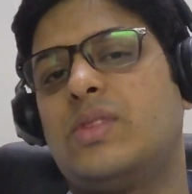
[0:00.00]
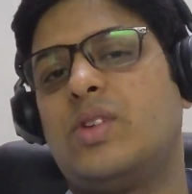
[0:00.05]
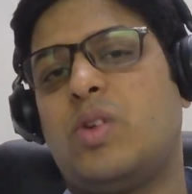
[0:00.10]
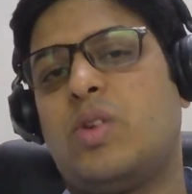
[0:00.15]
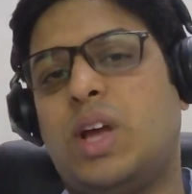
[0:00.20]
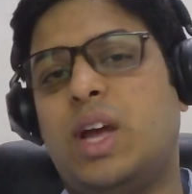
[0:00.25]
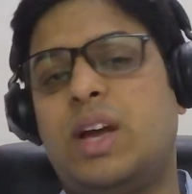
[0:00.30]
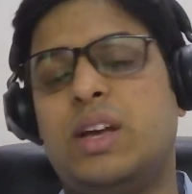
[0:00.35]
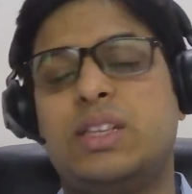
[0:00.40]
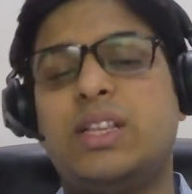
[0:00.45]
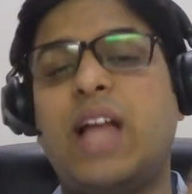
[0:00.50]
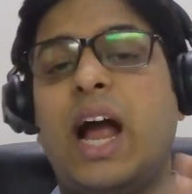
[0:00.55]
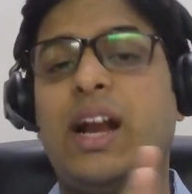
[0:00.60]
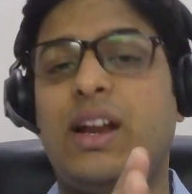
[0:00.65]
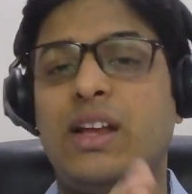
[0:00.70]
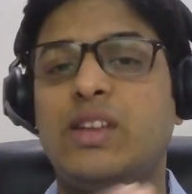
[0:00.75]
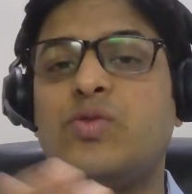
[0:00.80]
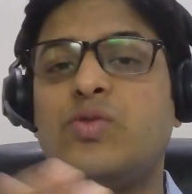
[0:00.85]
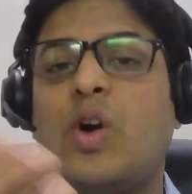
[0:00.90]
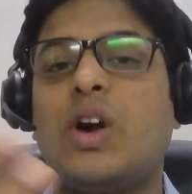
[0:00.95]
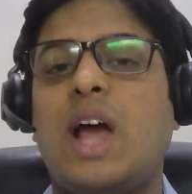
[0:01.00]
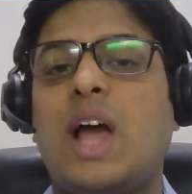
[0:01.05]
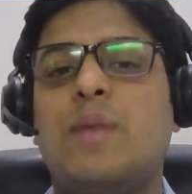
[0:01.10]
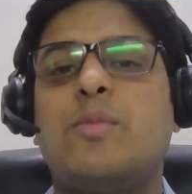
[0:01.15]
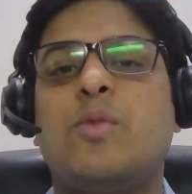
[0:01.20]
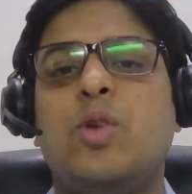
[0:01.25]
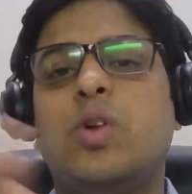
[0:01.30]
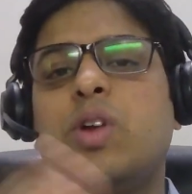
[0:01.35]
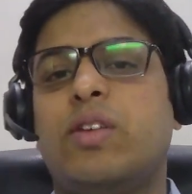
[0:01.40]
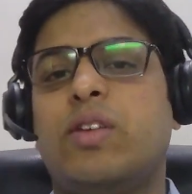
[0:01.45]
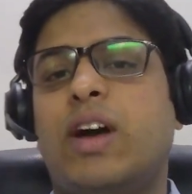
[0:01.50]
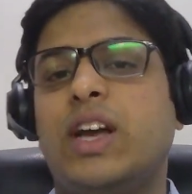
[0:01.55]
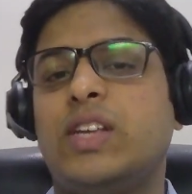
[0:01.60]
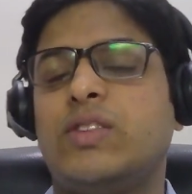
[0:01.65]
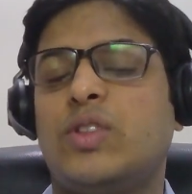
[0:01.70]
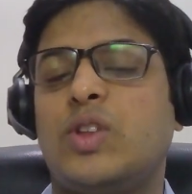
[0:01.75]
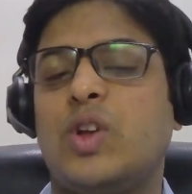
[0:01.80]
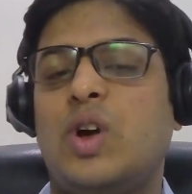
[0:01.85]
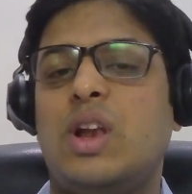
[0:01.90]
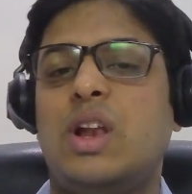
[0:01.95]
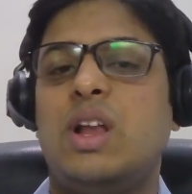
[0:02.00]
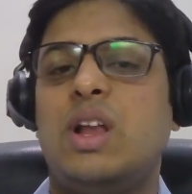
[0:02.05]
Okay, that is what I'm going to revise with you all.